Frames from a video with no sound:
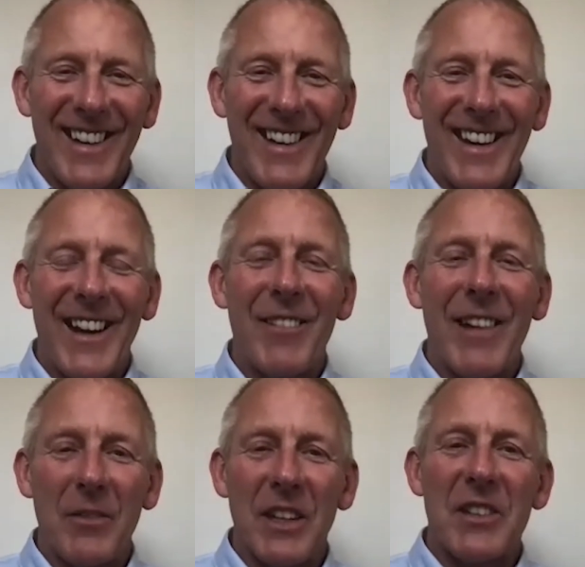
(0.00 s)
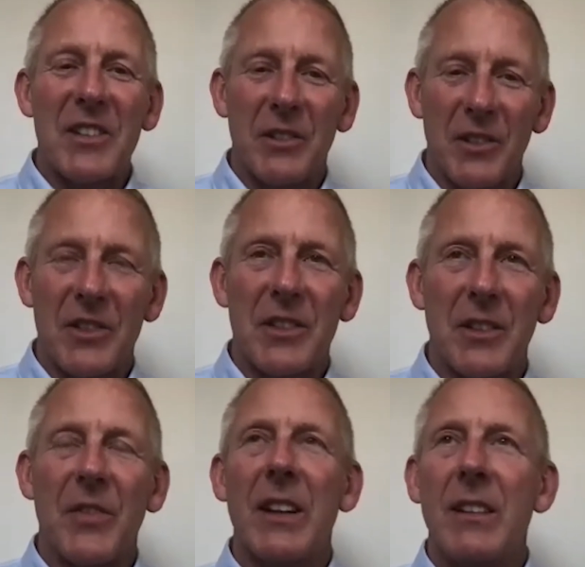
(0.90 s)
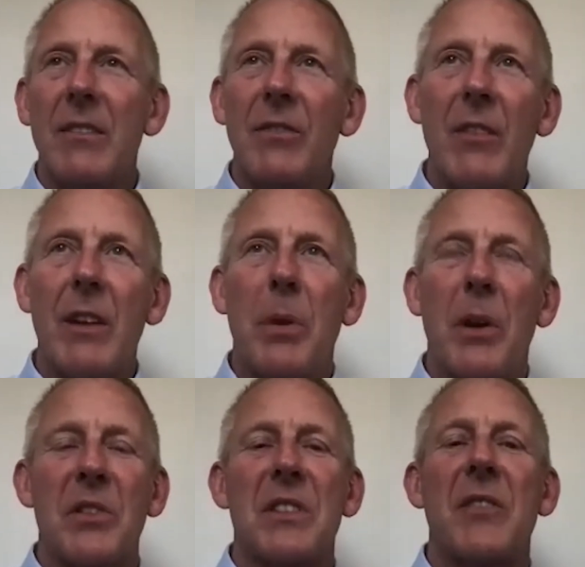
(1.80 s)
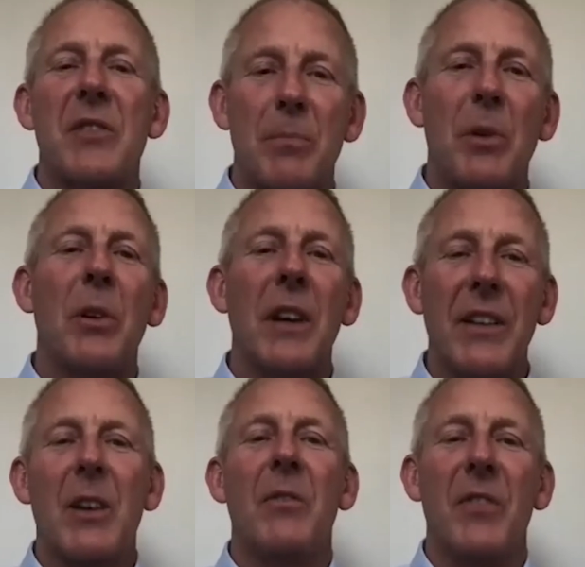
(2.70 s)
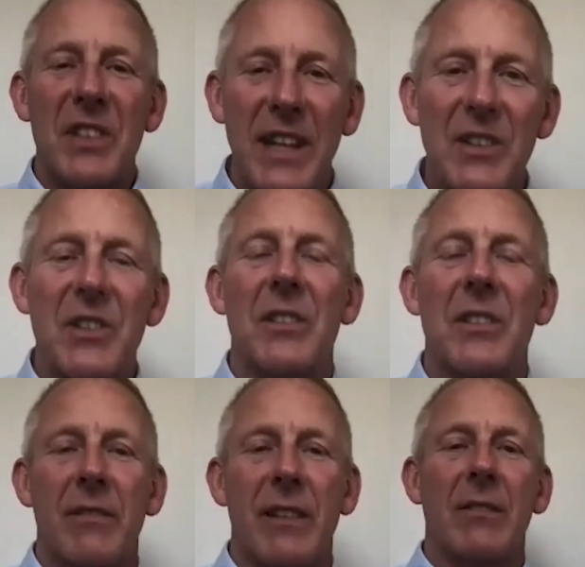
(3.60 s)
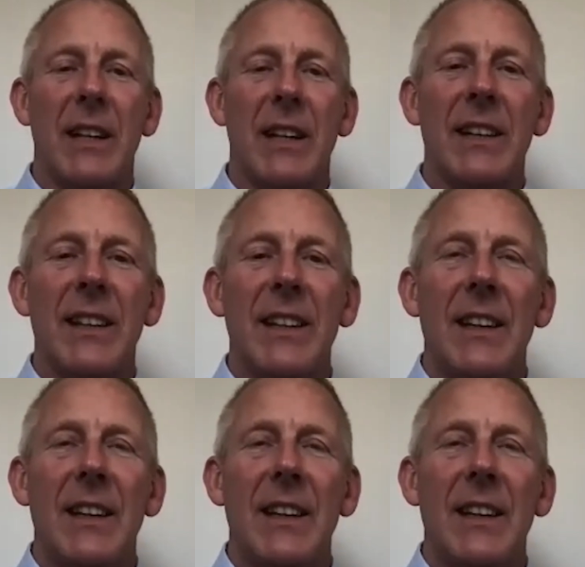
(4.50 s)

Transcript: around this sort of stuff, and very positive, supportive conversations around it.